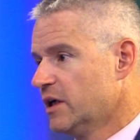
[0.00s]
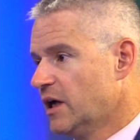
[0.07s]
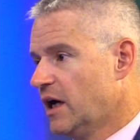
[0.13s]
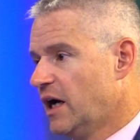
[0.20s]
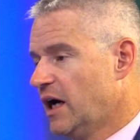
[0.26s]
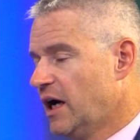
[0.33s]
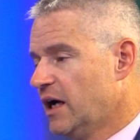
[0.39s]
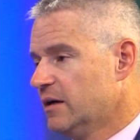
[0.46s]

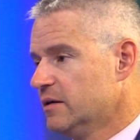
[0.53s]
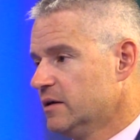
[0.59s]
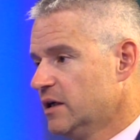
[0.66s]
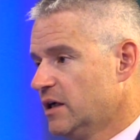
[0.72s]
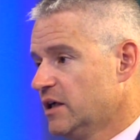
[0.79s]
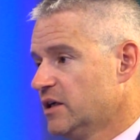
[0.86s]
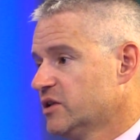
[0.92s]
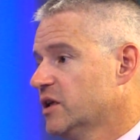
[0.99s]
Uh,
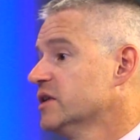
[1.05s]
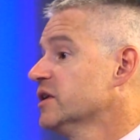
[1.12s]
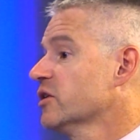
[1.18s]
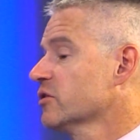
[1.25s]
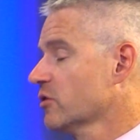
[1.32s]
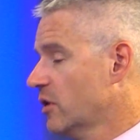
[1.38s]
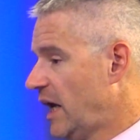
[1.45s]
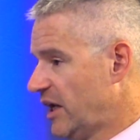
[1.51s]

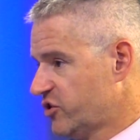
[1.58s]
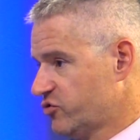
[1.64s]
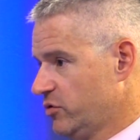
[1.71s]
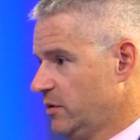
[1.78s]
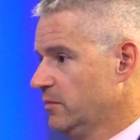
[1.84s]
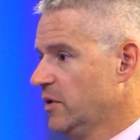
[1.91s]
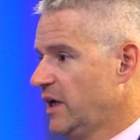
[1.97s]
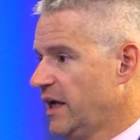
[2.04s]
another
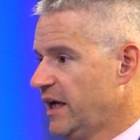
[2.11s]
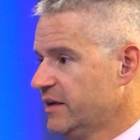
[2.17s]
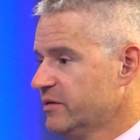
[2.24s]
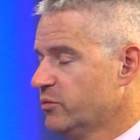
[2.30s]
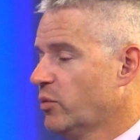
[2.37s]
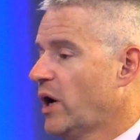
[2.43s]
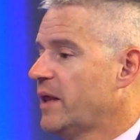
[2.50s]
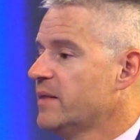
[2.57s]
classroom,
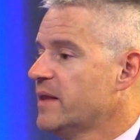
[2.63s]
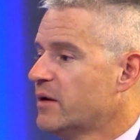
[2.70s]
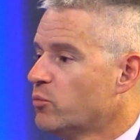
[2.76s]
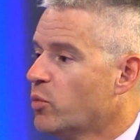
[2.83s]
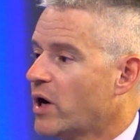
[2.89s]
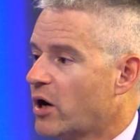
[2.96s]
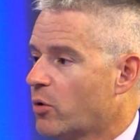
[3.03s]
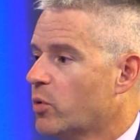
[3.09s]
and and then
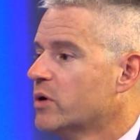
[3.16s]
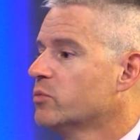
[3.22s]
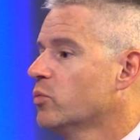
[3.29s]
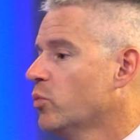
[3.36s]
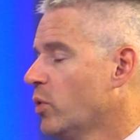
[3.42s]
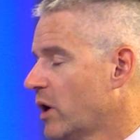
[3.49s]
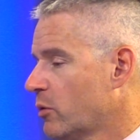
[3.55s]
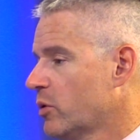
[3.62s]
where would
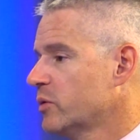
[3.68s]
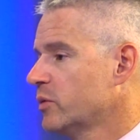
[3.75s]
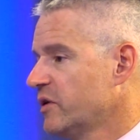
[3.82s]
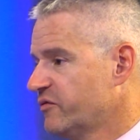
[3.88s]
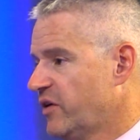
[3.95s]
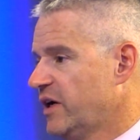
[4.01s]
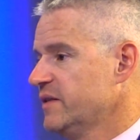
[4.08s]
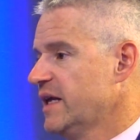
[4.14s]
where would we
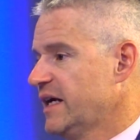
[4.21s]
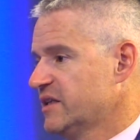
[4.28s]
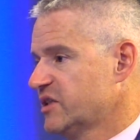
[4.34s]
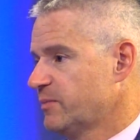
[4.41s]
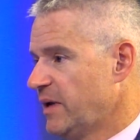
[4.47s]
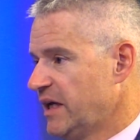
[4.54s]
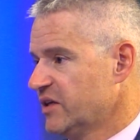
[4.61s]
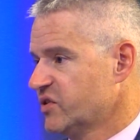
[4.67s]
find that
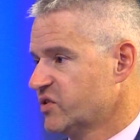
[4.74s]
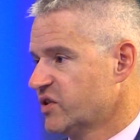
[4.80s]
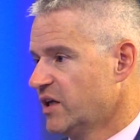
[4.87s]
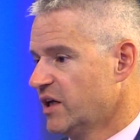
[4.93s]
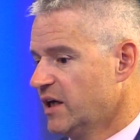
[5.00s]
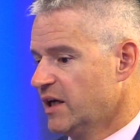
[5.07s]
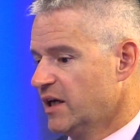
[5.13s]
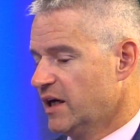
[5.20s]
space?
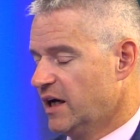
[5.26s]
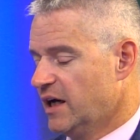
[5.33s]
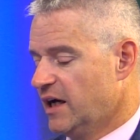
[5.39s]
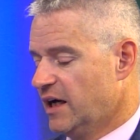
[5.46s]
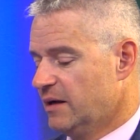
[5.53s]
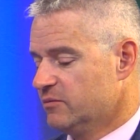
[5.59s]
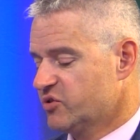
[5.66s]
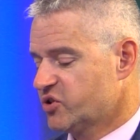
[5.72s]

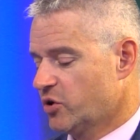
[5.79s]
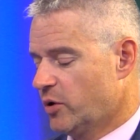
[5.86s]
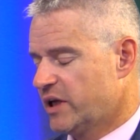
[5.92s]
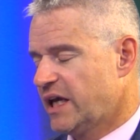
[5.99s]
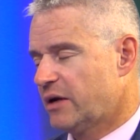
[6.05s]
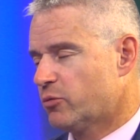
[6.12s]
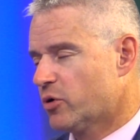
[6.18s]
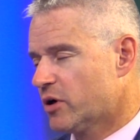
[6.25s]
Um, so
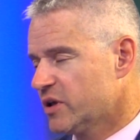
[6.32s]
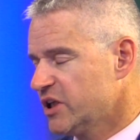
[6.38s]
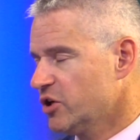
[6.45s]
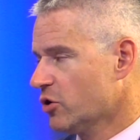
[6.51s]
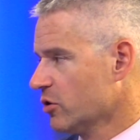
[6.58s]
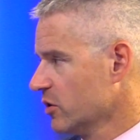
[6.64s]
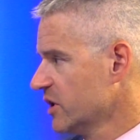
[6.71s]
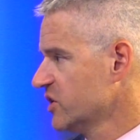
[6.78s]
again, we're in the
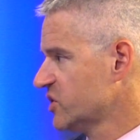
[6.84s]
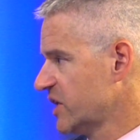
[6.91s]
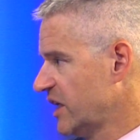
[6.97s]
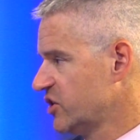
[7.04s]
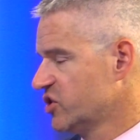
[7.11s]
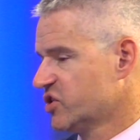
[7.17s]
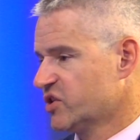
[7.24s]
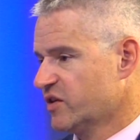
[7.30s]
early
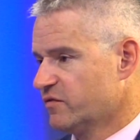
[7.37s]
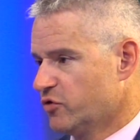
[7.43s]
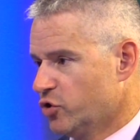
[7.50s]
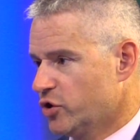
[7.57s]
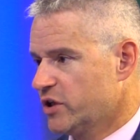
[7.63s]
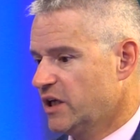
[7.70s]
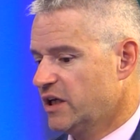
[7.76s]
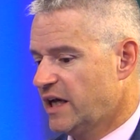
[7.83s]
stages of
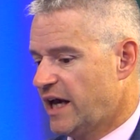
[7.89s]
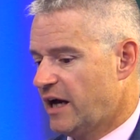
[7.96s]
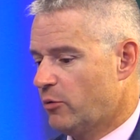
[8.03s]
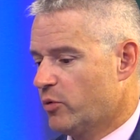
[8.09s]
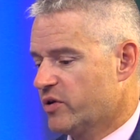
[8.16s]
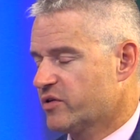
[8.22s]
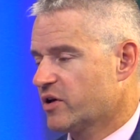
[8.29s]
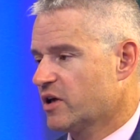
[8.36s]
looking at
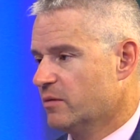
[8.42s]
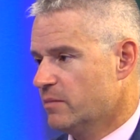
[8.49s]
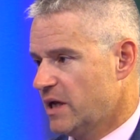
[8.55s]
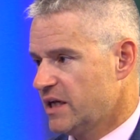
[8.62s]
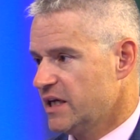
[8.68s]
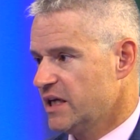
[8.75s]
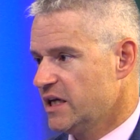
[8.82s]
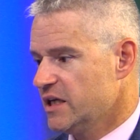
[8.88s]
with a
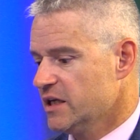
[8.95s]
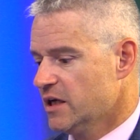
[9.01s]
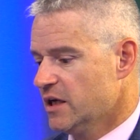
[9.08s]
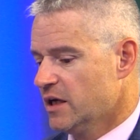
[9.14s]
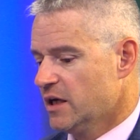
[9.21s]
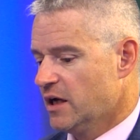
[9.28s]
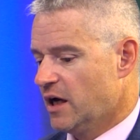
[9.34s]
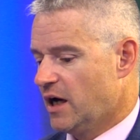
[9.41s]
committee
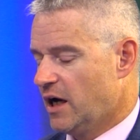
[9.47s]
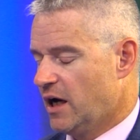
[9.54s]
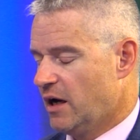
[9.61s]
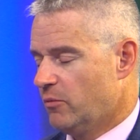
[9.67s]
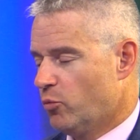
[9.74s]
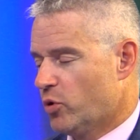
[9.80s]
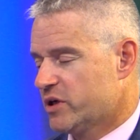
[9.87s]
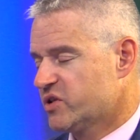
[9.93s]
mm.
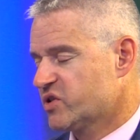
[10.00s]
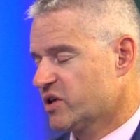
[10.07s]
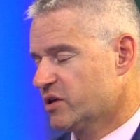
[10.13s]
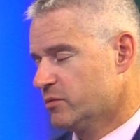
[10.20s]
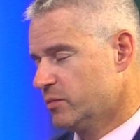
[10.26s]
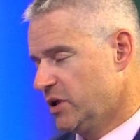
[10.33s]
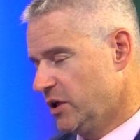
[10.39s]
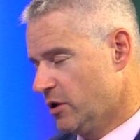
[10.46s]
um, what is going to
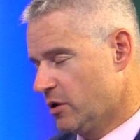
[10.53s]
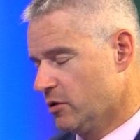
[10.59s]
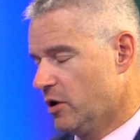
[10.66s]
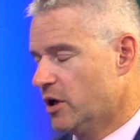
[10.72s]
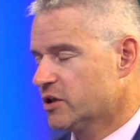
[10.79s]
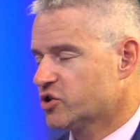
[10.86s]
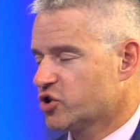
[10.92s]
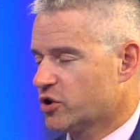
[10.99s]
be our
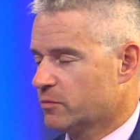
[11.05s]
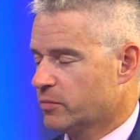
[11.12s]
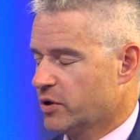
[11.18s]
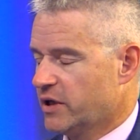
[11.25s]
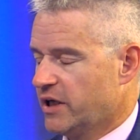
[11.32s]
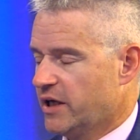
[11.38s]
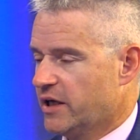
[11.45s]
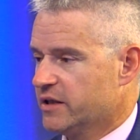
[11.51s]
long-term
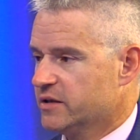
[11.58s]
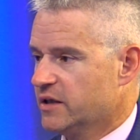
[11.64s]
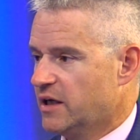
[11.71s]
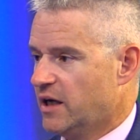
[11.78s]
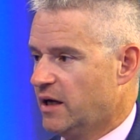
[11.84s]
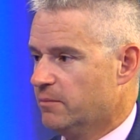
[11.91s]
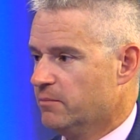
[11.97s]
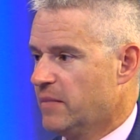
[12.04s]
plan,
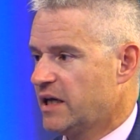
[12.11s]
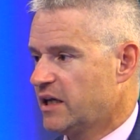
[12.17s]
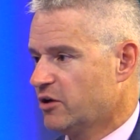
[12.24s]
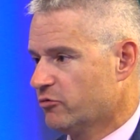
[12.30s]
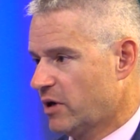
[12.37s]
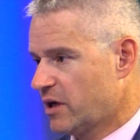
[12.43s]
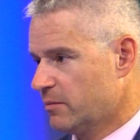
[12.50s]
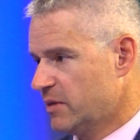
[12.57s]
um, making
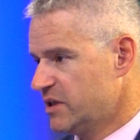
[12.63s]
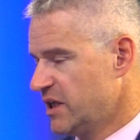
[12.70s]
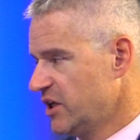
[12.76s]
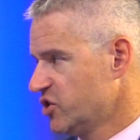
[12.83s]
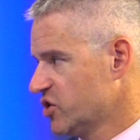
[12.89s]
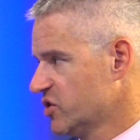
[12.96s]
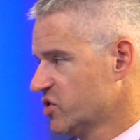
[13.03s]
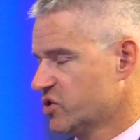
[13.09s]

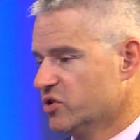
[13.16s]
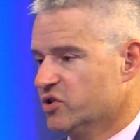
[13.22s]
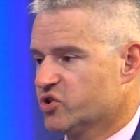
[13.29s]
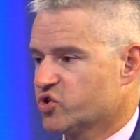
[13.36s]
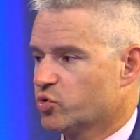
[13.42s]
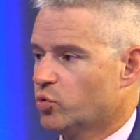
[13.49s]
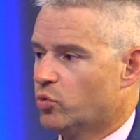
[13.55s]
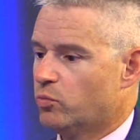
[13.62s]
recommendations to the
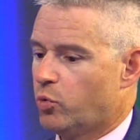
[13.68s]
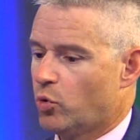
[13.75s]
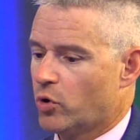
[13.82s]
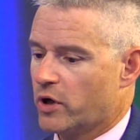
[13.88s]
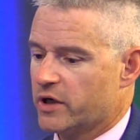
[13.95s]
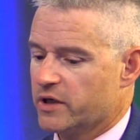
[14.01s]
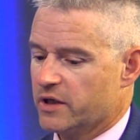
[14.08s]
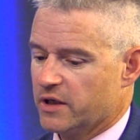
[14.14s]
school
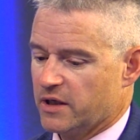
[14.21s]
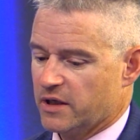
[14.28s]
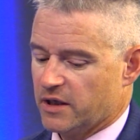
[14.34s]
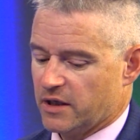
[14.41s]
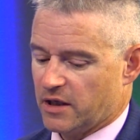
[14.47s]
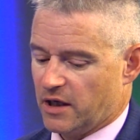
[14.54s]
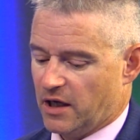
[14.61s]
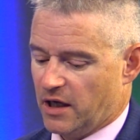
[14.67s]
board
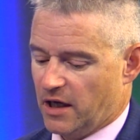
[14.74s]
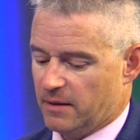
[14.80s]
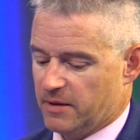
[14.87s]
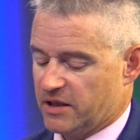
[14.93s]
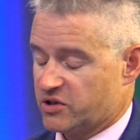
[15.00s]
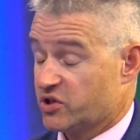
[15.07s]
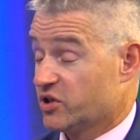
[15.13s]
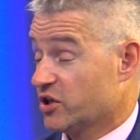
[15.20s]
um,
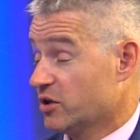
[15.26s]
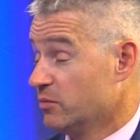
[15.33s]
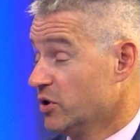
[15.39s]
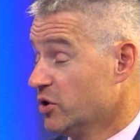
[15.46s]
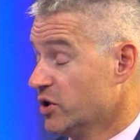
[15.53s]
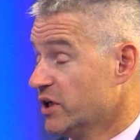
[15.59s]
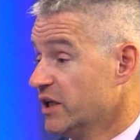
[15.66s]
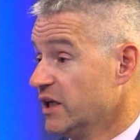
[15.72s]
and to the
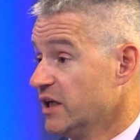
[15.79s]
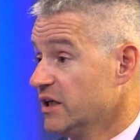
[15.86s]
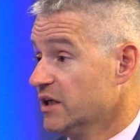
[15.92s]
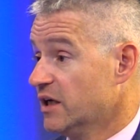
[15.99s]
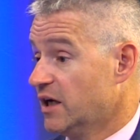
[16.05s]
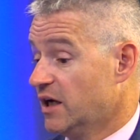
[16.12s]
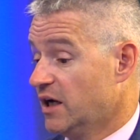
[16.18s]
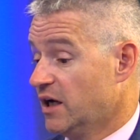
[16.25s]
community.
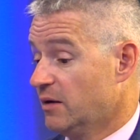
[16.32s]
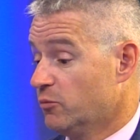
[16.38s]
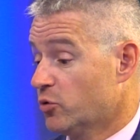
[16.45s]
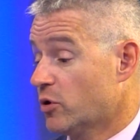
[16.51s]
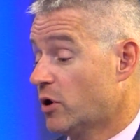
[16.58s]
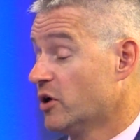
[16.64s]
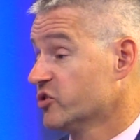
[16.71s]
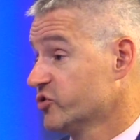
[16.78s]
Um,
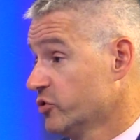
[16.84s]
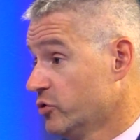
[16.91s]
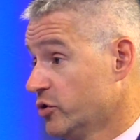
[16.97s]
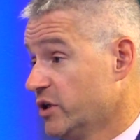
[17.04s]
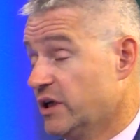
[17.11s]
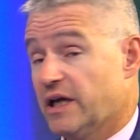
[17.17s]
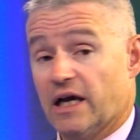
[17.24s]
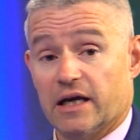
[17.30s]
we're also
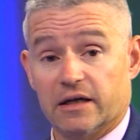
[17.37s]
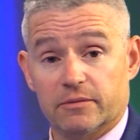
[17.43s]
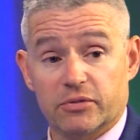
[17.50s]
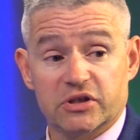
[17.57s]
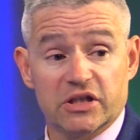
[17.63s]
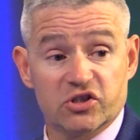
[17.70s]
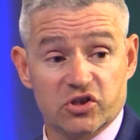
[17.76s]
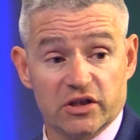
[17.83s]
looking at
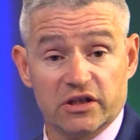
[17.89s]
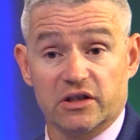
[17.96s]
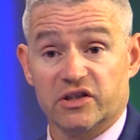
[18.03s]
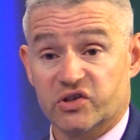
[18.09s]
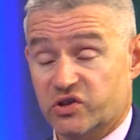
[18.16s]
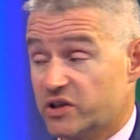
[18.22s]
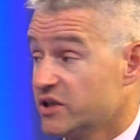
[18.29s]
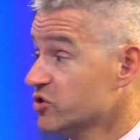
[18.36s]
potentially
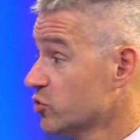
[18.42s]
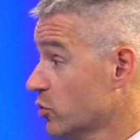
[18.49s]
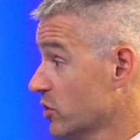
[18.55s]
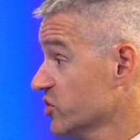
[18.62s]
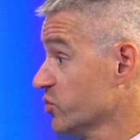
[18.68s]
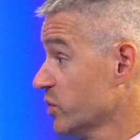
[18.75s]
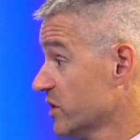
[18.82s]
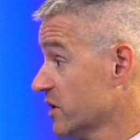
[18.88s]
listening
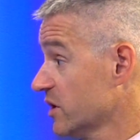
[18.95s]
tours with the